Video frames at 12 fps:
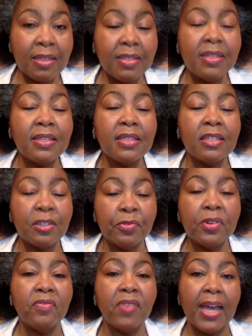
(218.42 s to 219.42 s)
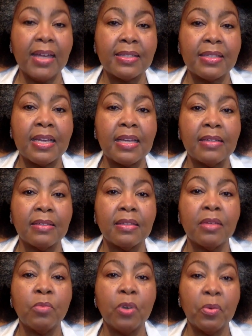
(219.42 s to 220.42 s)
This is a different
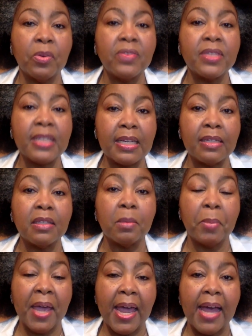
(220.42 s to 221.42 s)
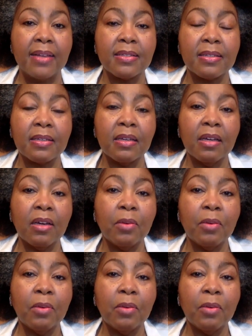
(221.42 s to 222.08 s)
vaccine than what we've seen in the past.